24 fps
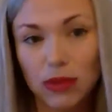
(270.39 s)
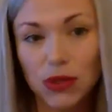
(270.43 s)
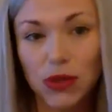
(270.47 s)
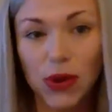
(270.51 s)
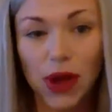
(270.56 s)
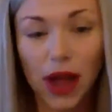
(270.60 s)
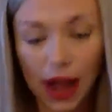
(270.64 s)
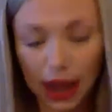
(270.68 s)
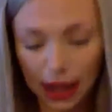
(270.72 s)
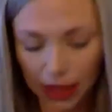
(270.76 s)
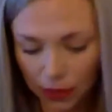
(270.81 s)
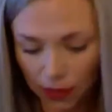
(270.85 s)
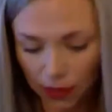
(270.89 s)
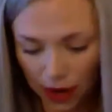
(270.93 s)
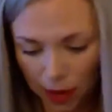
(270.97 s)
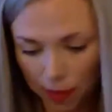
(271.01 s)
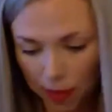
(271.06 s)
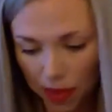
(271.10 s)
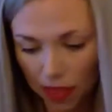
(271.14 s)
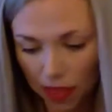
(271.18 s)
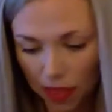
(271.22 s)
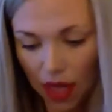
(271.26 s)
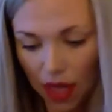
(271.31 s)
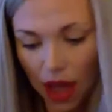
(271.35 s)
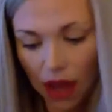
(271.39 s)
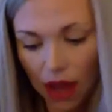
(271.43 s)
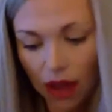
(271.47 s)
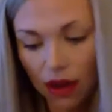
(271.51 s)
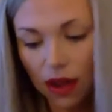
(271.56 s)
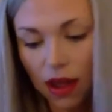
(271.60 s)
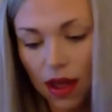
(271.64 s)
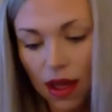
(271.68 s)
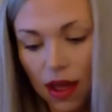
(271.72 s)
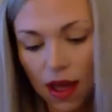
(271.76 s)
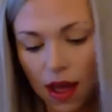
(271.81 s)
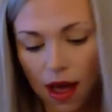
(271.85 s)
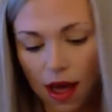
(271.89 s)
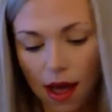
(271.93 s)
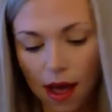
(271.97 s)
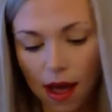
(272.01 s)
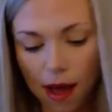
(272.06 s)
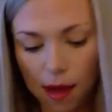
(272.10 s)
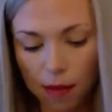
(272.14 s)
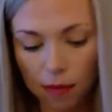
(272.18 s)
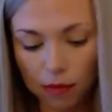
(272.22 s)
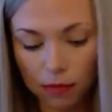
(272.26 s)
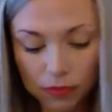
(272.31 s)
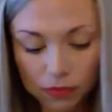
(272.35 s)
So I highly recommend
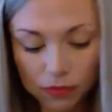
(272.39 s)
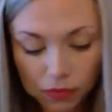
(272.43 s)
that.